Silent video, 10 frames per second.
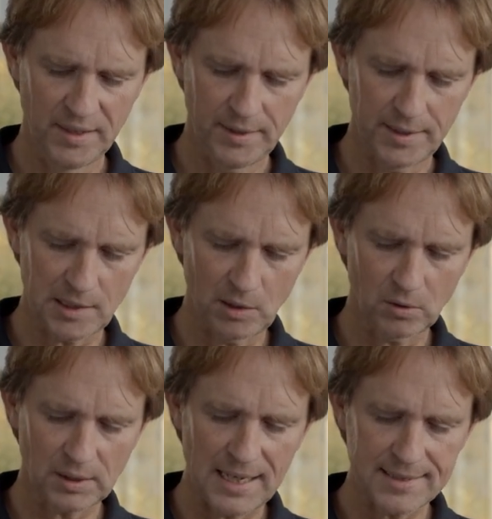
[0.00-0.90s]
It's
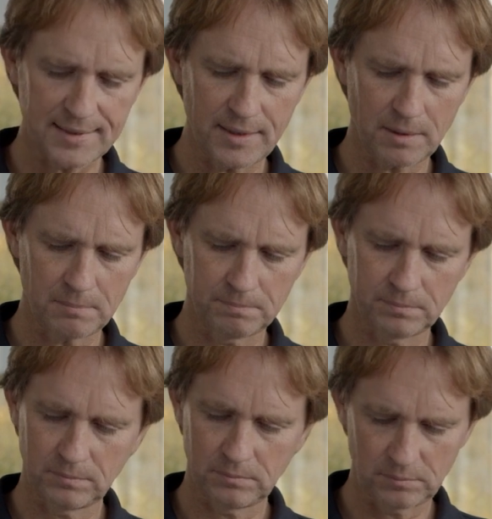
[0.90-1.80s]
long lasting,
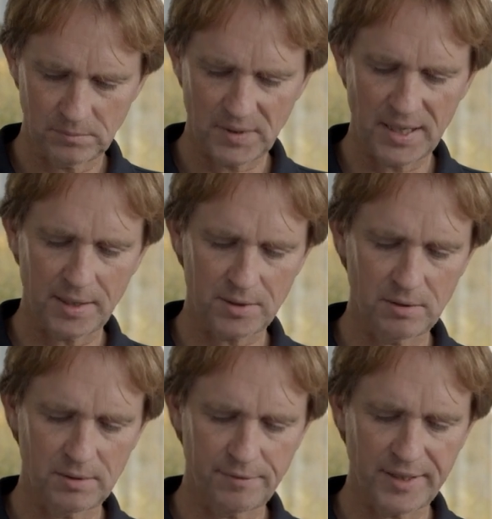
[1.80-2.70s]
thanks
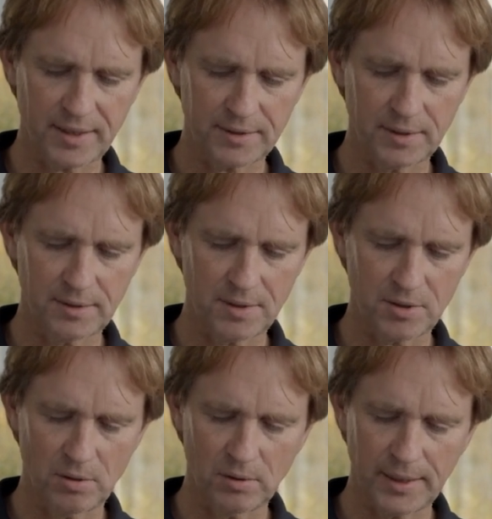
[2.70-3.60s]
to the fact that
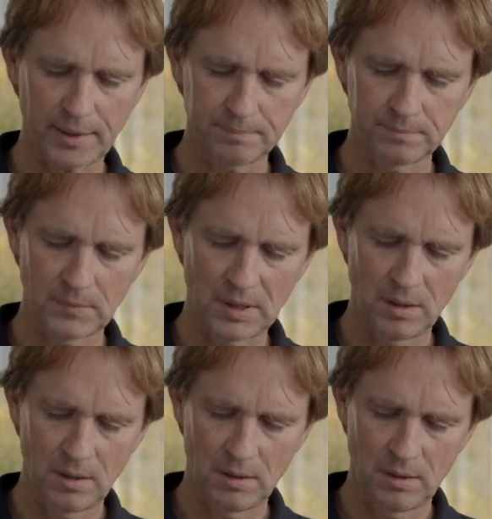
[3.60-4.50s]
it's rolling.
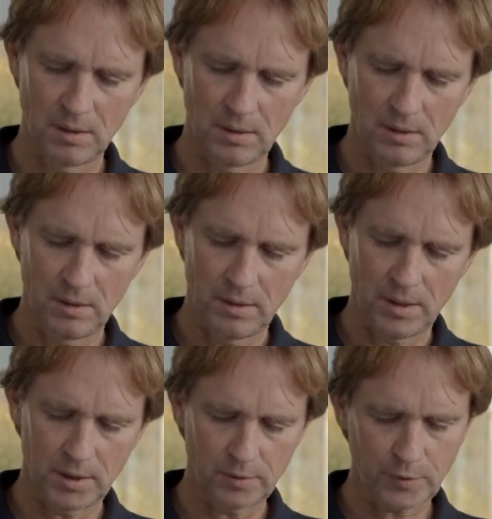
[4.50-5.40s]

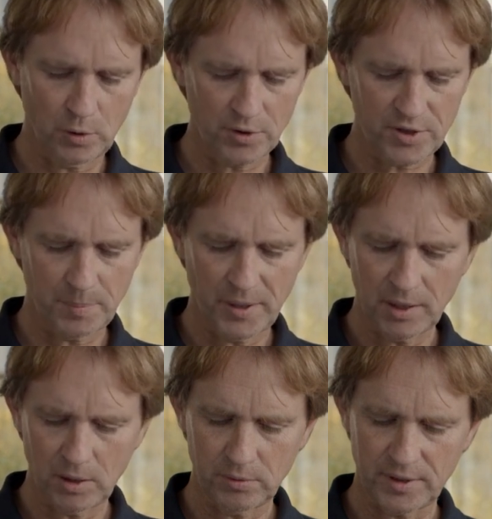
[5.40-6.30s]
And of course, the
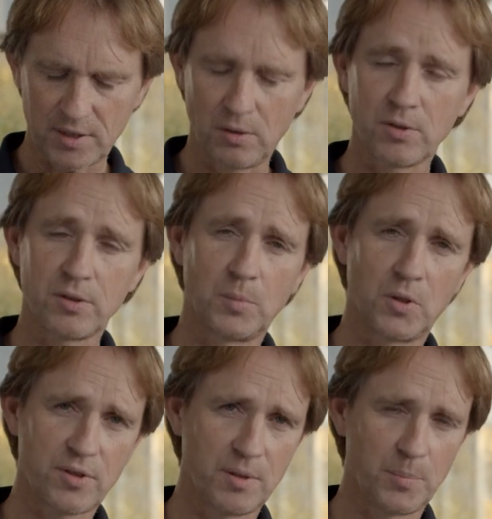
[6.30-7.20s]
preload is also
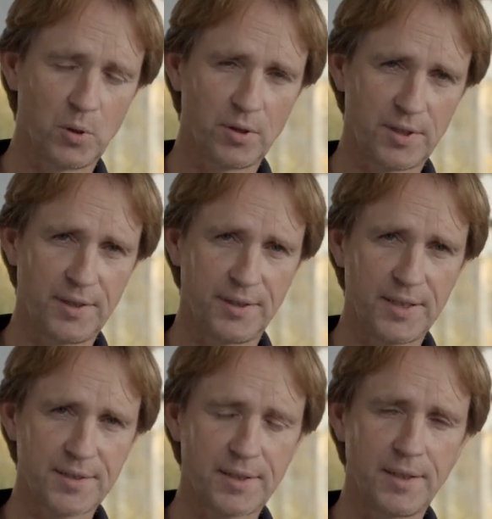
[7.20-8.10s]
most important in
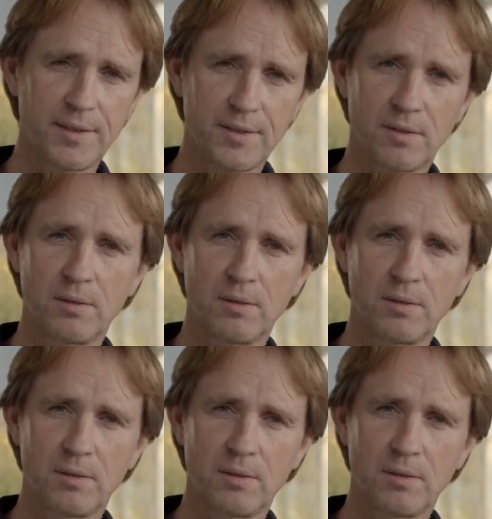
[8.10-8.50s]
this case.